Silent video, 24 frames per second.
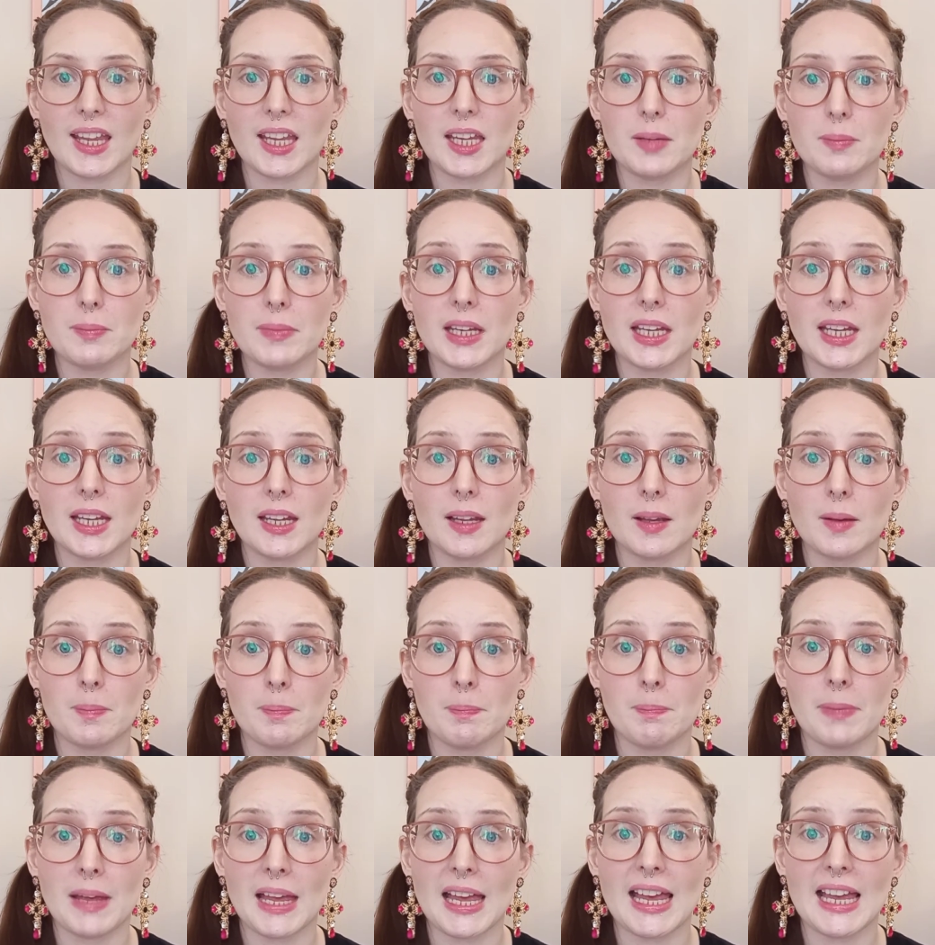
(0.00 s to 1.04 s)

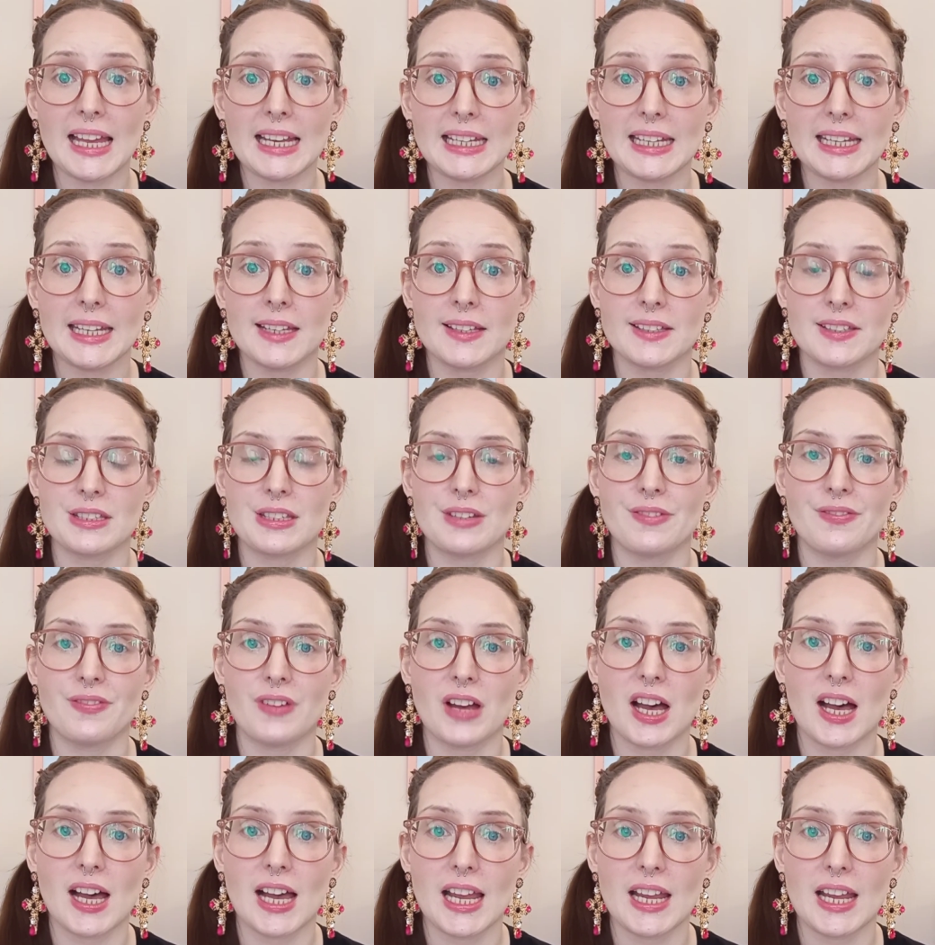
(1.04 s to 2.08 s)
Amy barely
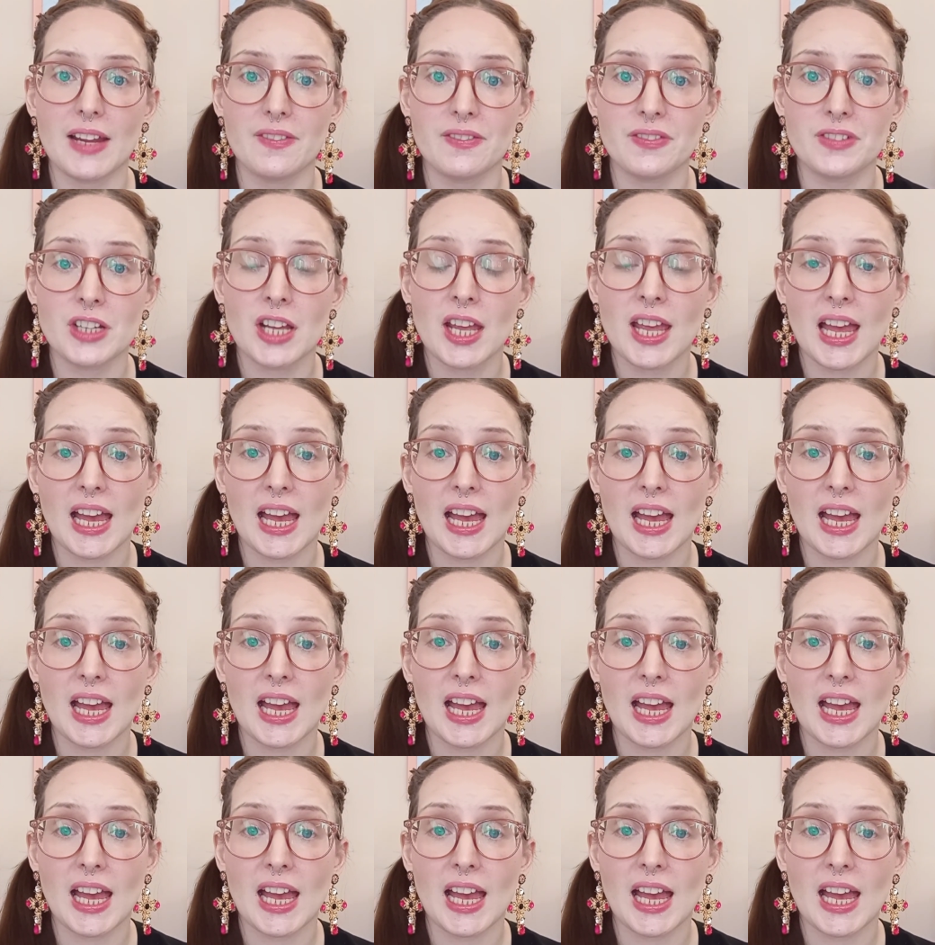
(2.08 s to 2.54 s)
survived,